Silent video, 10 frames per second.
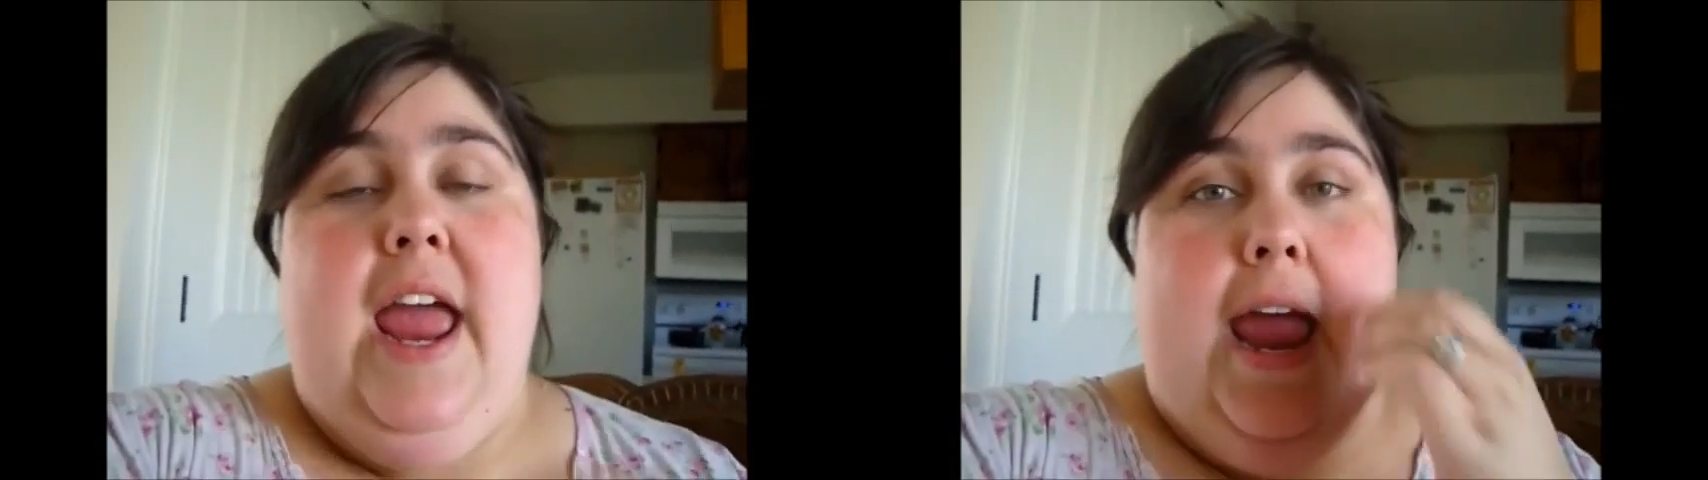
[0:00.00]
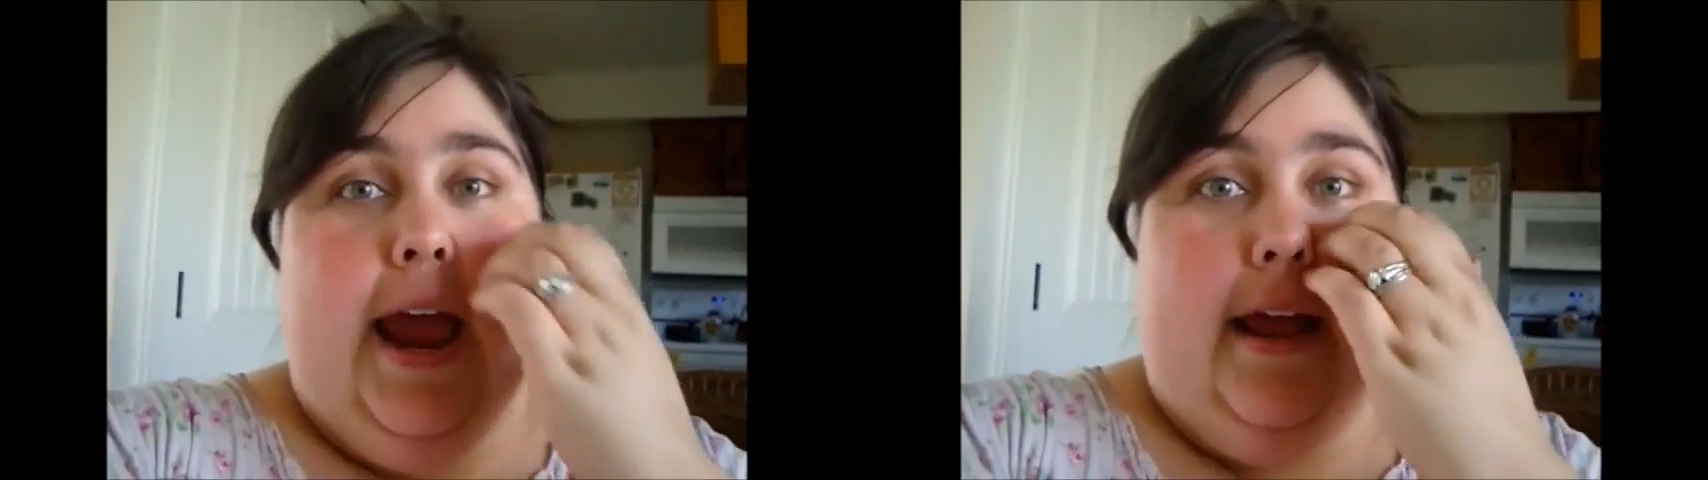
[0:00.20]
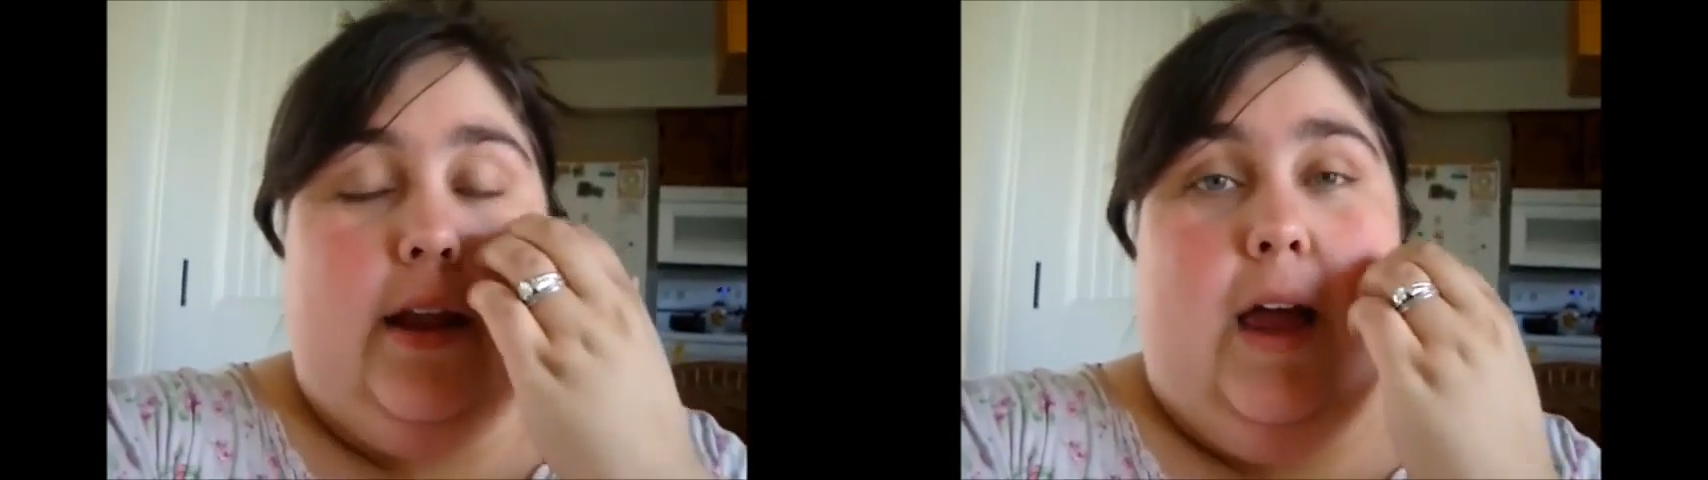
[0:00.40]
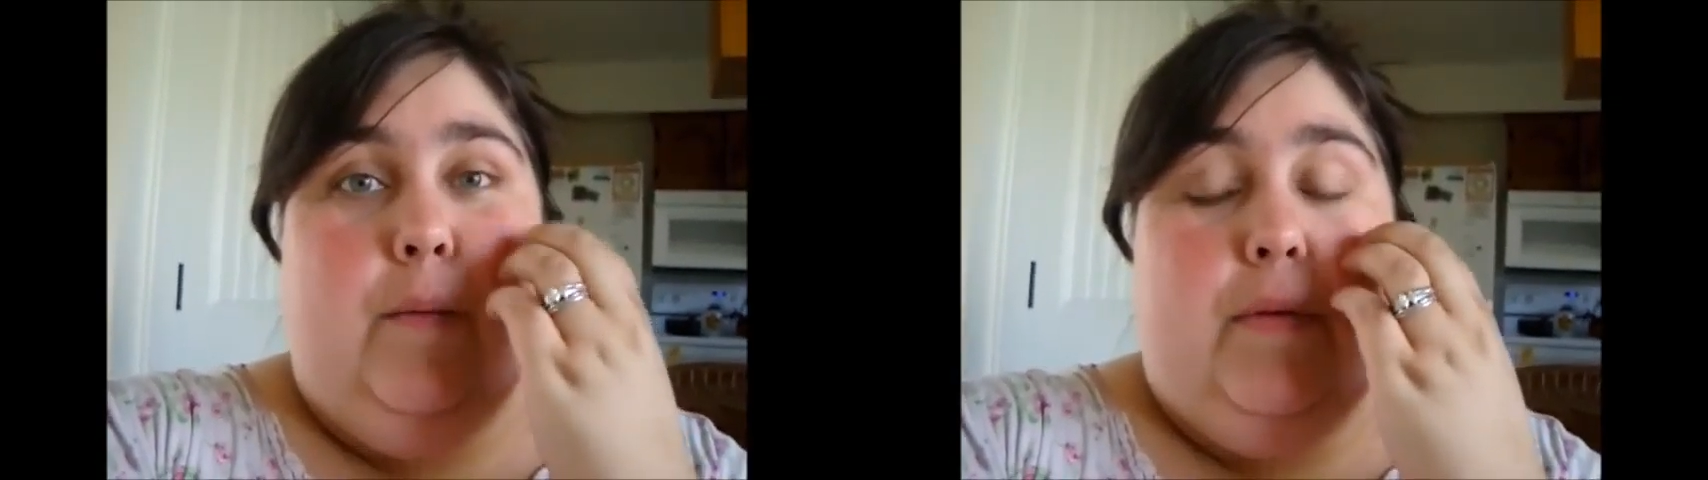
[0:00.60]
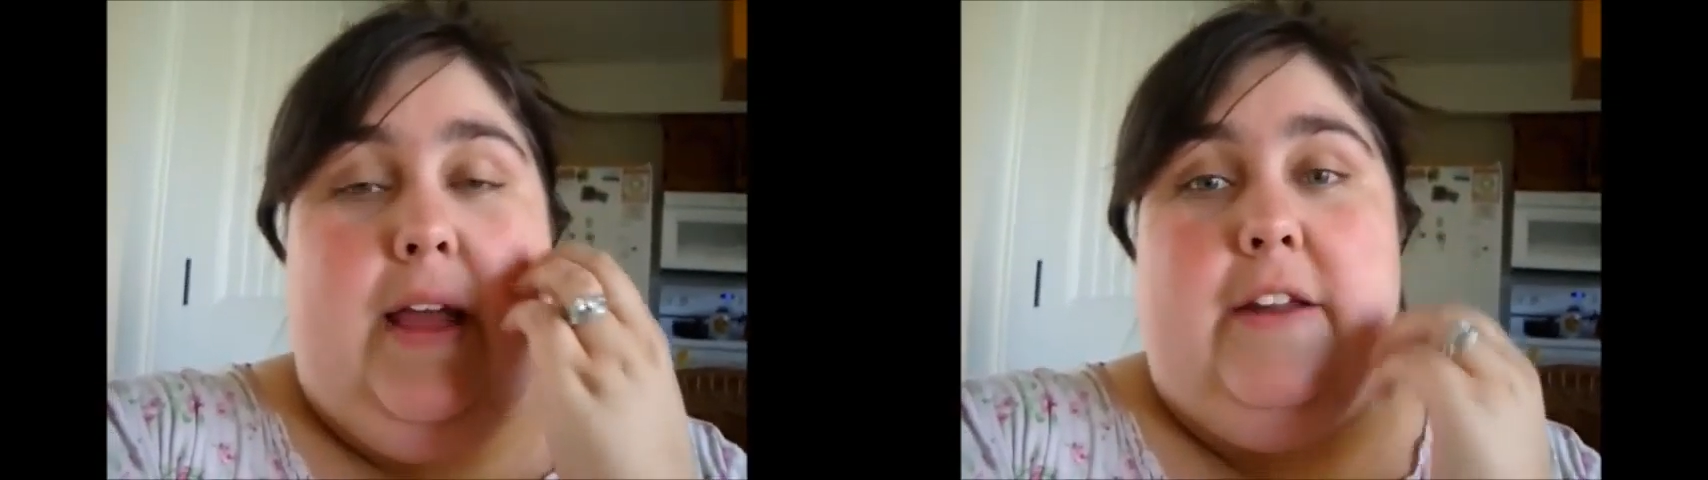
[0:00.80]
and I
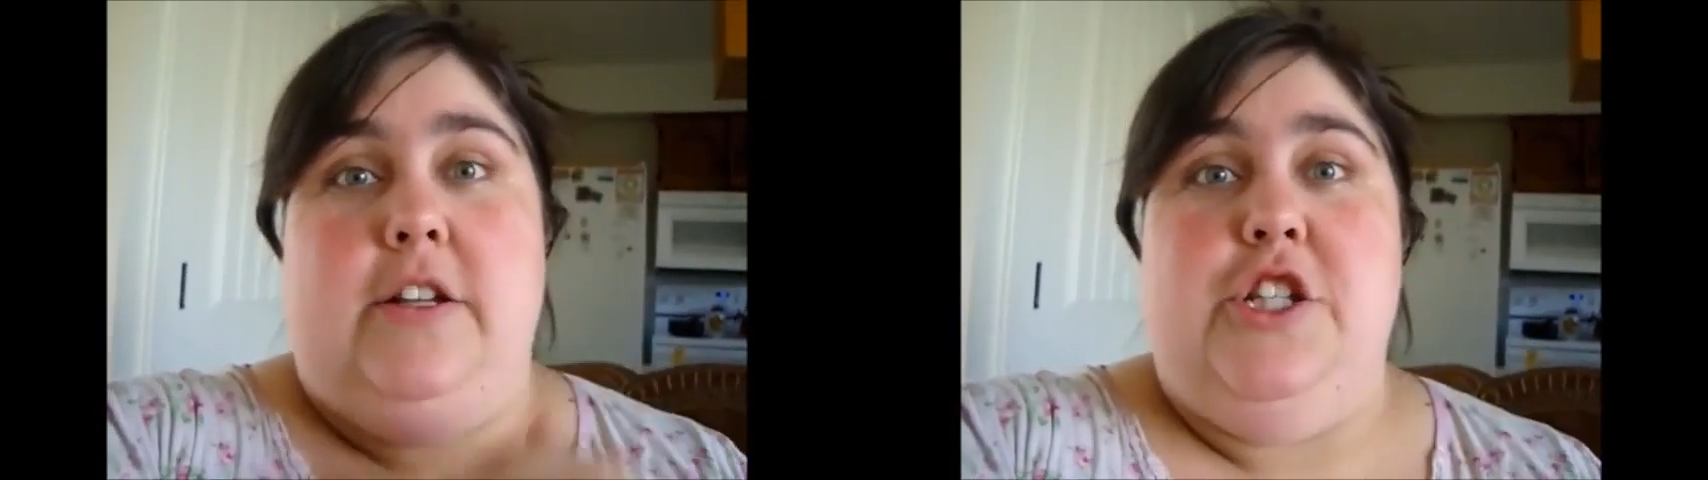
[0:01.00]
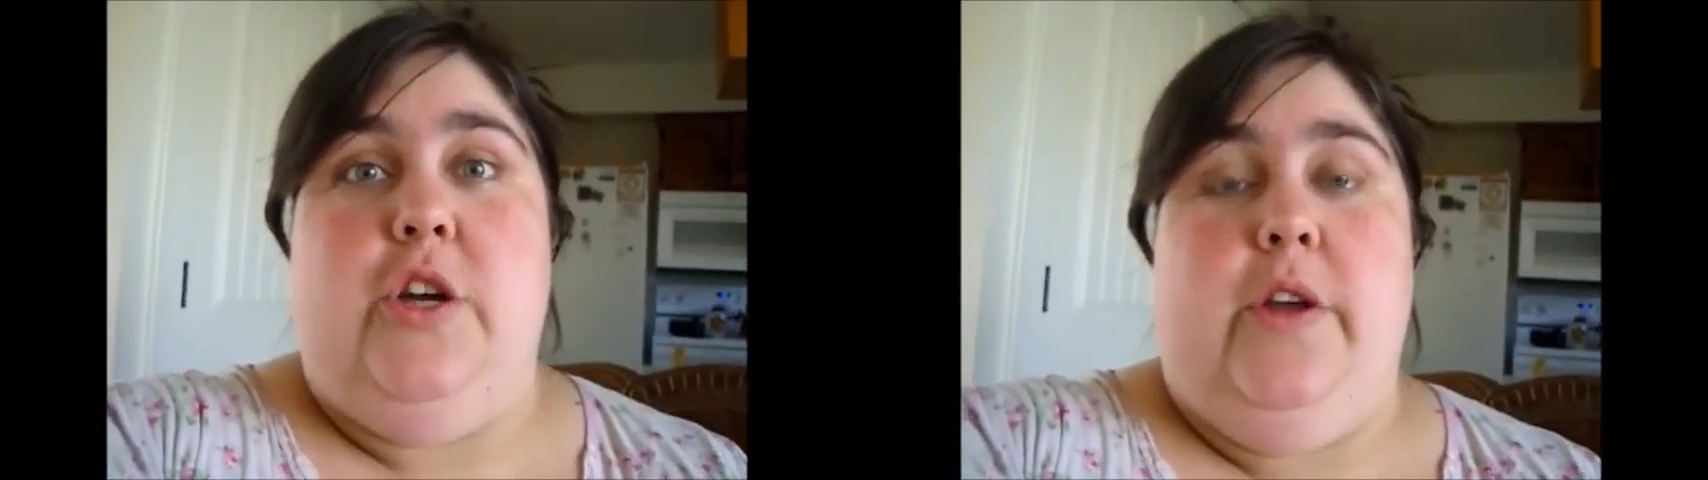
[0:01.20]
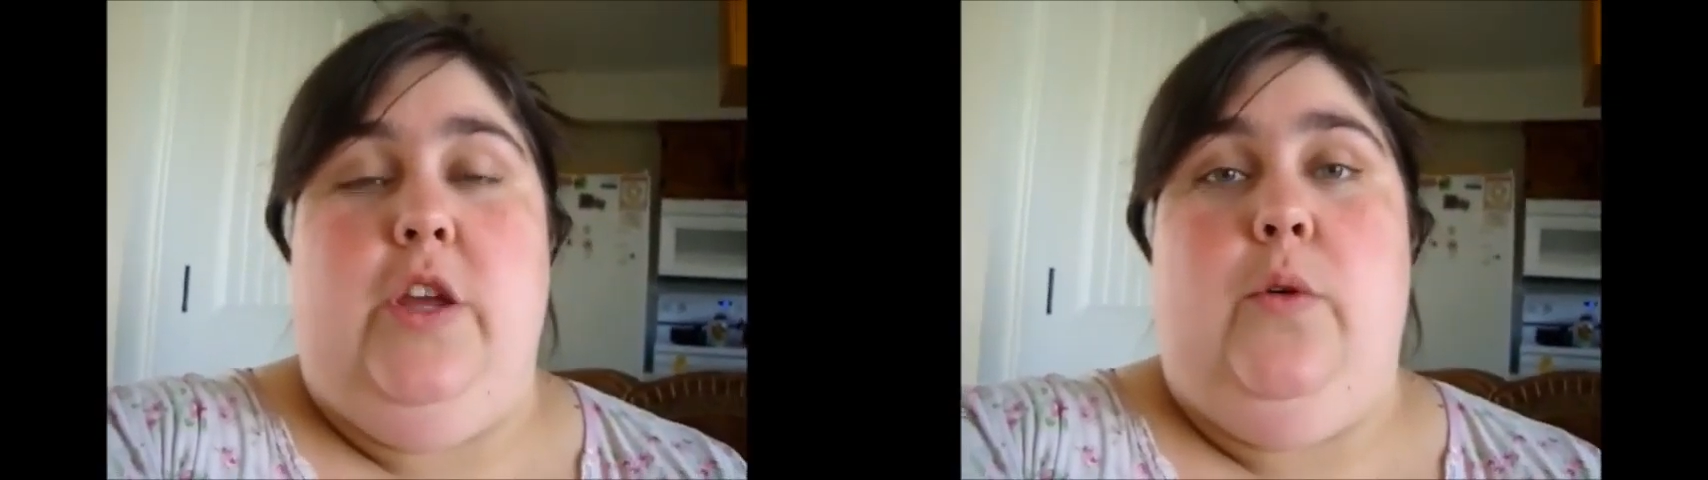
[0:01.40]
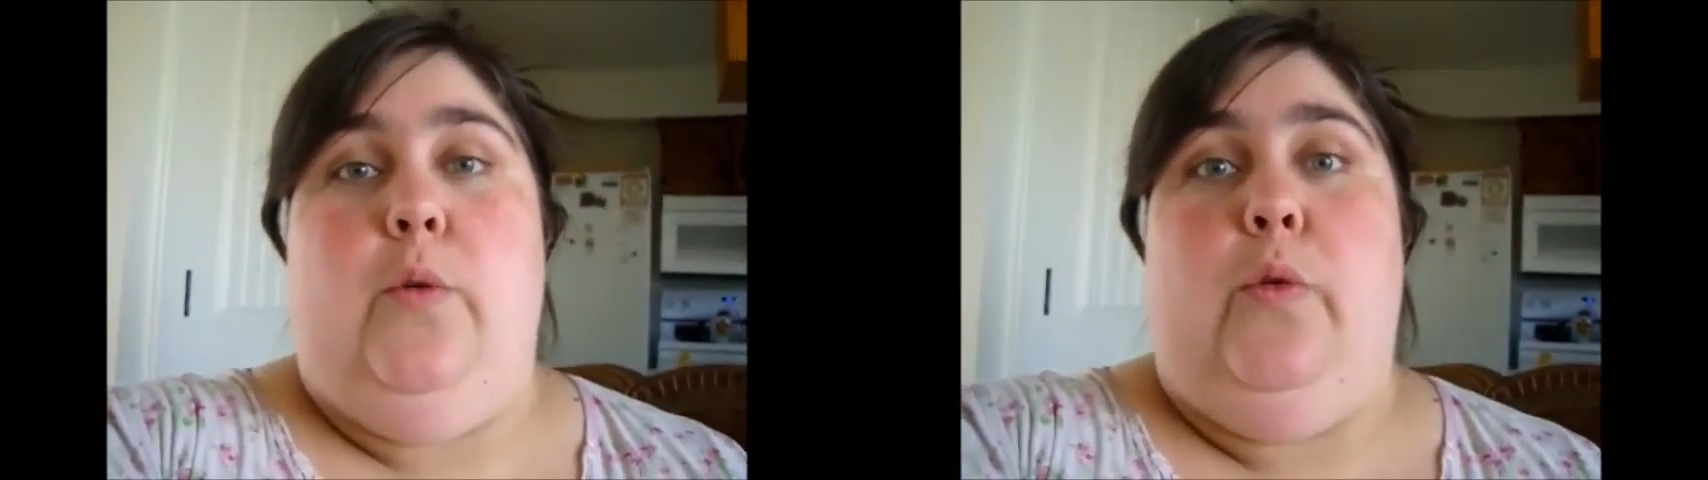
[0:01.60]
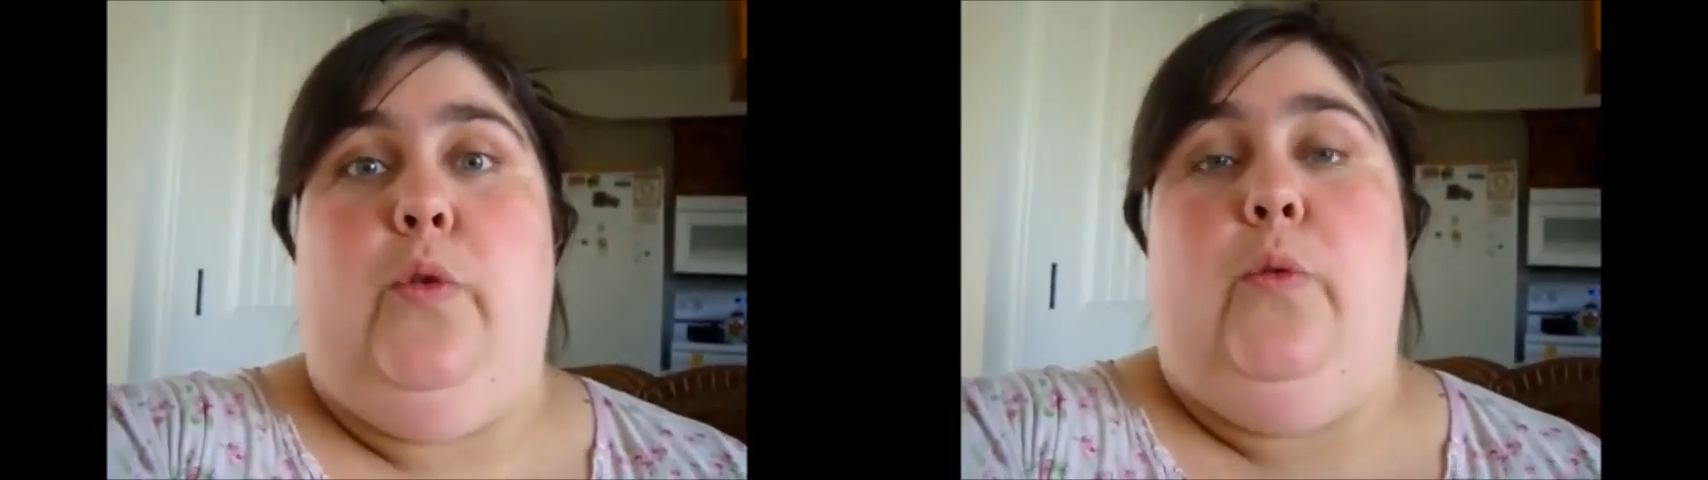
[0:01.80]
plan on showing you